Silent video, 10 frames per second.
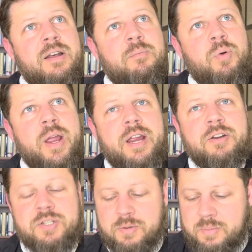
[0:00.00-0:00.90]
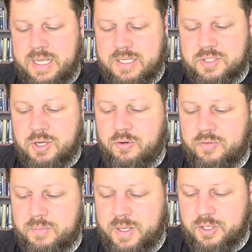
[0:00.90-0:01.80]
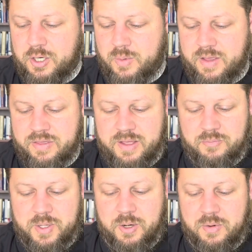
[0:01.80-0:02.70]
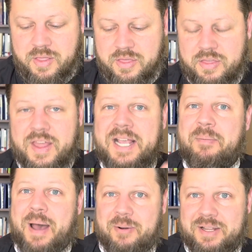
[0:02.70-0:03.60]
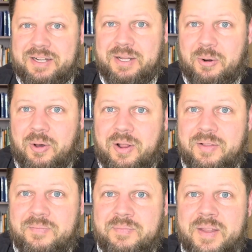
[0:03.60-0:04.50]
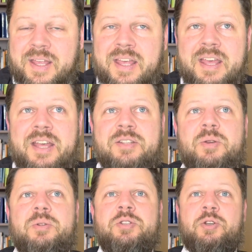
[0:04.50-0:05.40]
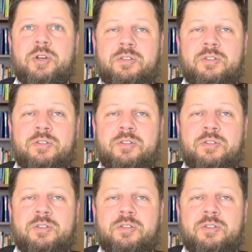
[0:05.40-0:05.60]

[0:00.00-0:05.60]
prayer to be so familiar with that we don't think about it at all. So it's good